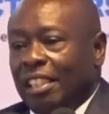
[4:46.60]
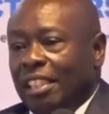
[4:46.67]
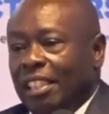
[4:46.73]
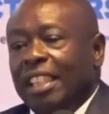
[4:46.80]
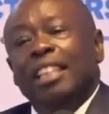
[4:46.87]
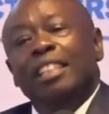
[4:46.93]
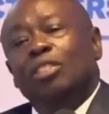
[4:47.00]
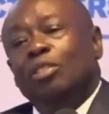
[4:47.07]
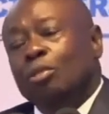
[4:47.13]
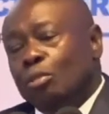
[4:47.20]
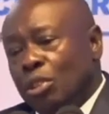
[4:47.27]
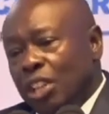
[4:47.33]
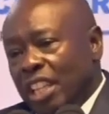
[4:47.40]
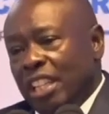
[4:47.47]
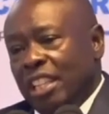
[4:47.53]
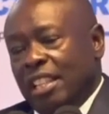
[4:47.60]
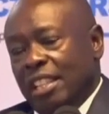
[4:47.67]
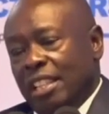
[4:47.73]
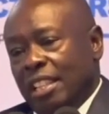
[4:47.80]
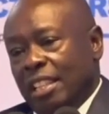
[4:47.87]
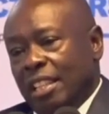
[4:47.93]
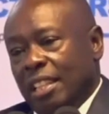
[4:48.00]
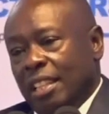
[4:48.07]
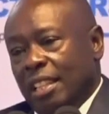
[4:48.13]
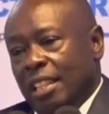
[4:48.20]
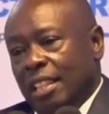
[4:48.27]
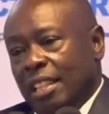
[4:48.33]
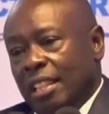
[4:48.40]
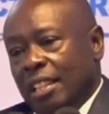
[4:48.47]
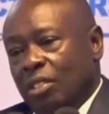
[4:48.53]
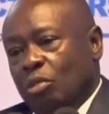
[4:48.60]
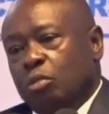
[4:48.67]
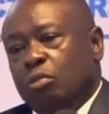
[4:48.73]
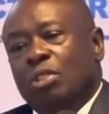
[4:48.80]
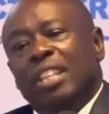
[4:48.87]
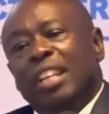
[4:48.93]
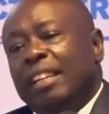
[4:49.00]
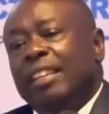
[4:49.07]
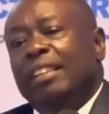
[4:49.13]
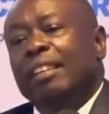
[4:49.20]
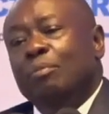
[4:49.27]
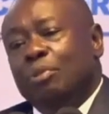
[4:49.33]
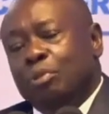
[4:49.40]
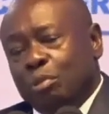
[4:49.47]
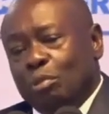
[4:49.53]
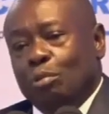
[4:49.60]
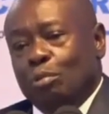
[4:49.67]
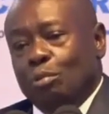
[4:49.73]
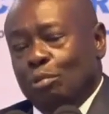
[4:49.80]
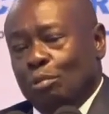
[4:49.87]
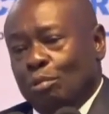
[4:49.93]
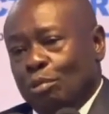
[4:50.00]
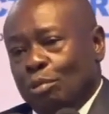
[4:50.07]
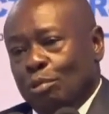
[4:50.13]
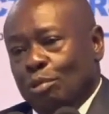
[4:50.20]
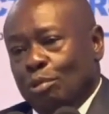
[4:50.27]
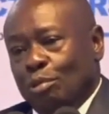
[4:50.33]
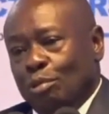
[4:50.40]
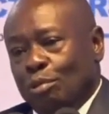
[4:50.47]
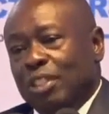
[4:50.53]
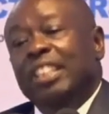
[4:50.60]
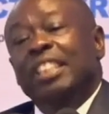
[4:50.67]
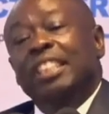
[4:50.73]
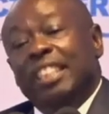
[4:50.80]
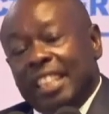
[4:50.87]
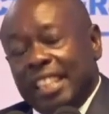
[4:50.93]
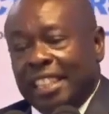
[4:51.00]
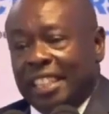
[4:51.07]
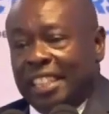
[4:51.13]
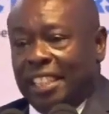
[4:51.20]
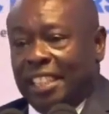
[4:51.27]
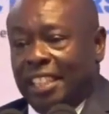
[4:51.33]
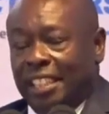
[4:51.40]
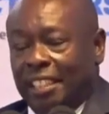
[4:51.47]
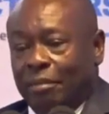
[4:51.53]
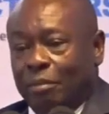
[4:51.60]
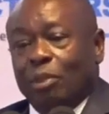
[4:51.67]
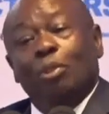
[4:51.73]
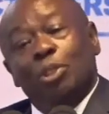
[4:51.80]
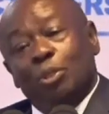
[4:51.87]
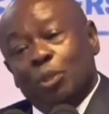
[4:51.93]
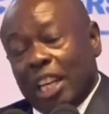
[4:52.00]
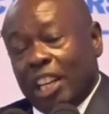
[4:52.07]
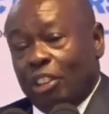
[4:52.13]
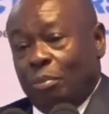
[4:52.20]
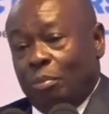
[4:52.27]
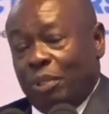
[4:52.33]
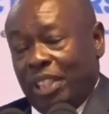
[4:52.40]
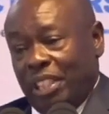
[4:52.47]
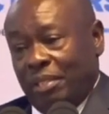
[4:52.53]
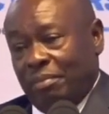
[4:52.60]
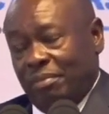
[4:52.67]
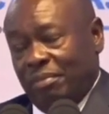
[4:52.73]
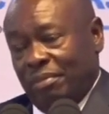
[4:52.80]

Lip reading: there is no need to take them through in dignity because you are helping them.